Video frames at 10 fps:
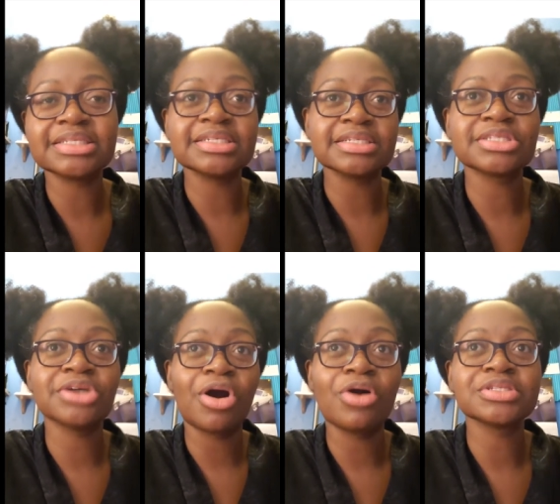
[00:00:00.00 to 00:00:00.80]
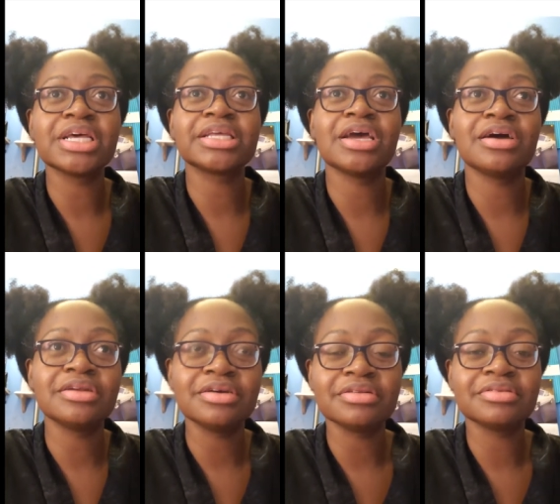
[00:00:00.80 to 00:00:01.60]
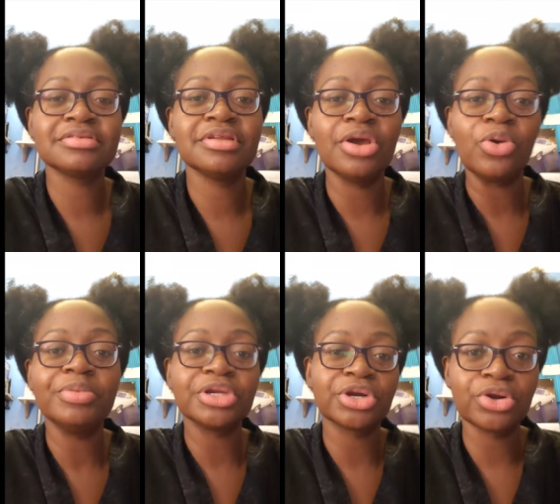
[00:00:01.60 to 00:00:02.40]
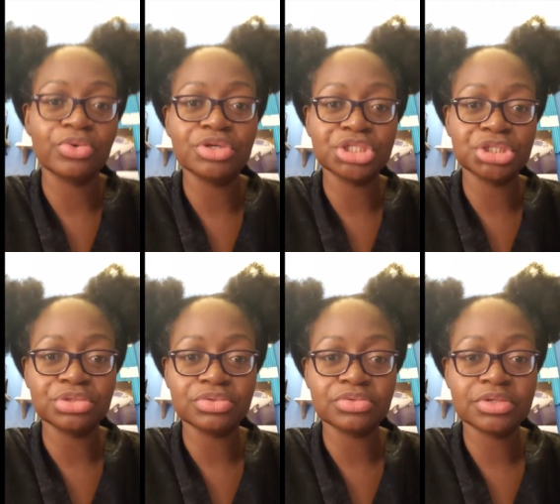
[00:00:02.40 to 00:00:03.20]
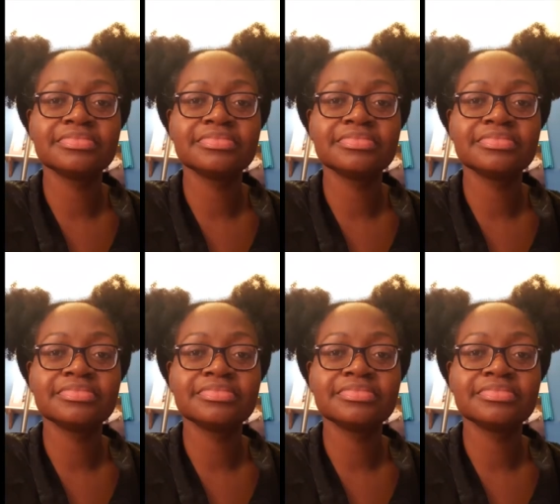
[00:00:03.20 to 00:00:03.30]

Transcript: to songs that kind of help encourage you.